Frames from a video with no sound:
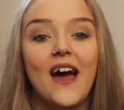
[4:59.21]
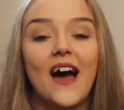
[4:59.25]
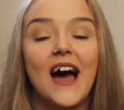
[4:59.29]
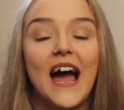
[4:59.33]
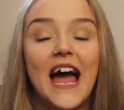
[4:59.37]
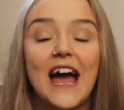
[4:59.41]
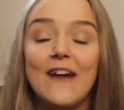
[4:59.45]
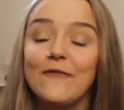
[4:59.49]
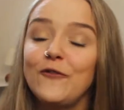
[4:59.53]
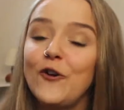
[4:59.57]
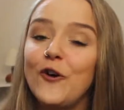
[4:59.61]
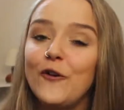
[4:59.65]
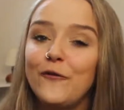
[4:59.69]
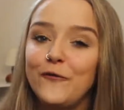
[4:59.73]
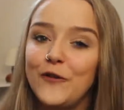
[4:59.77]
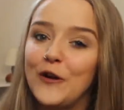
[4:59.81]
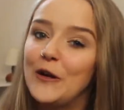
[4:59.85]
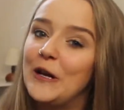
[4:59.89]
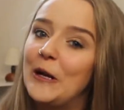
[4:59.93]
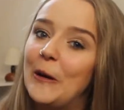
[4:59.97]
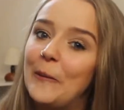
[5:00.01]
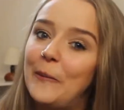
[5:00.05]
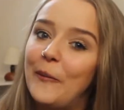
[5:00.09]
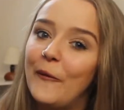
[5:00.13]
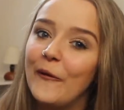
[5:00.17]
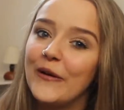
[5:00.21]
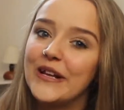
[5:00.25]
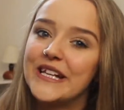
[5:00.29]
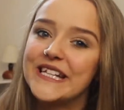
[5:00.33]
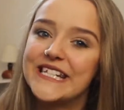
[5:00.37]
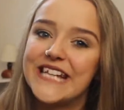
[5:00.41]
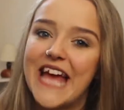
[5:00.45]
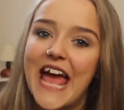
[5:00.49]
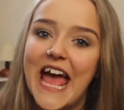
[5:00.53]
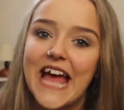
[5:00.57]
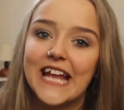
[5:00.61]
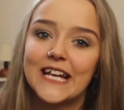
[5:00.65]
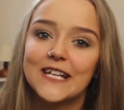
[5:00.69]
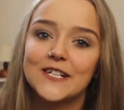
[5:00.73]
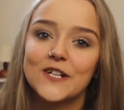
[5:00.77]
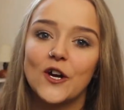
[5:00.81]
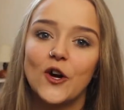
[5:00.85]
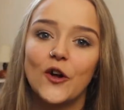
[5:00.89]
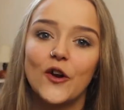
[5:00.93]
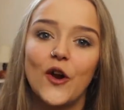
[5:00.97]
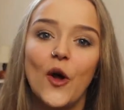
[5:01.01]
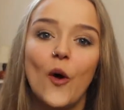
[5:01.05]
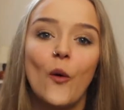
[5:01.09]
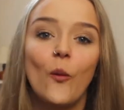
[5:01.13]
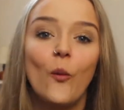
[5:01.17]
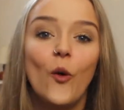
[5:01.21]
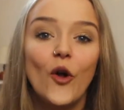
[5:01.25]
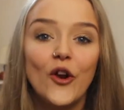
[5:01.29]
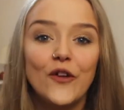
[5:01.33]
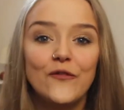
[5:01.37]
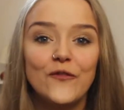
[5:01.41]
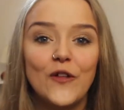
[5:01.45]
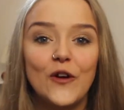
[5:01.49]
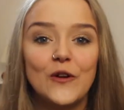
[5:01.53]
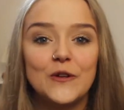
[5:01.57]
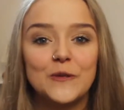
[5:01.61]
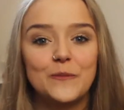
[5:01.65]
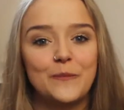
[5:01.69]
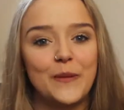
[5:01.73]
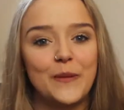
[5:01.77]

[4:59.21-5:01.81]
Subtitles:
I have got a few little points to end on, one of those